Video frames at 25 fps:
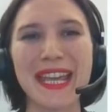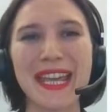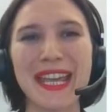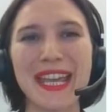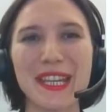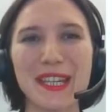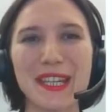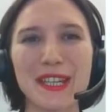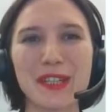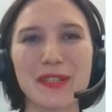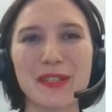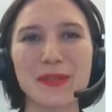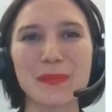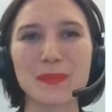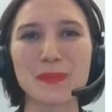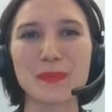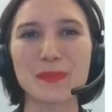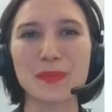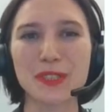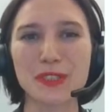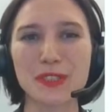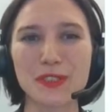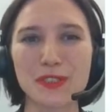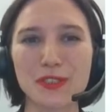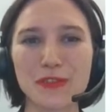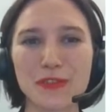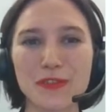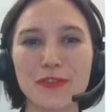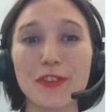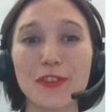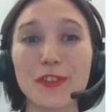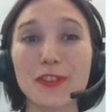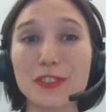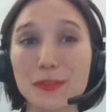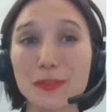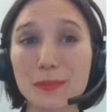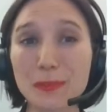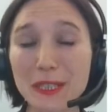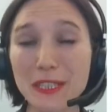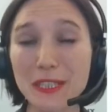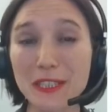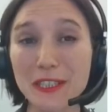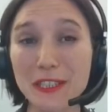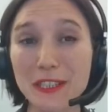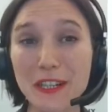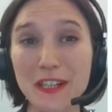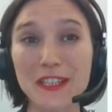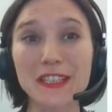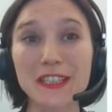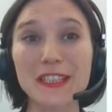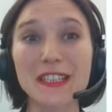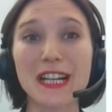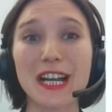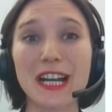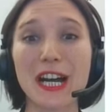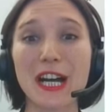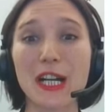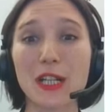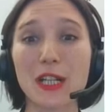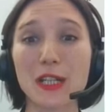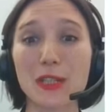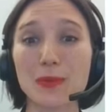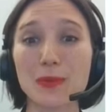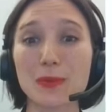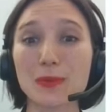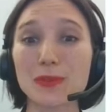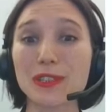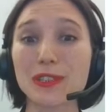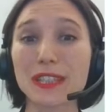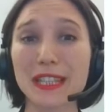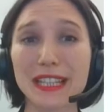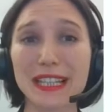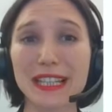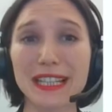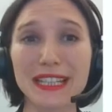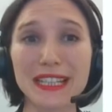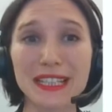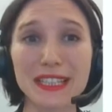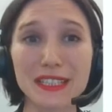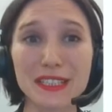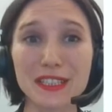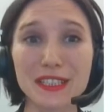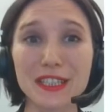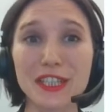The first pillar I would like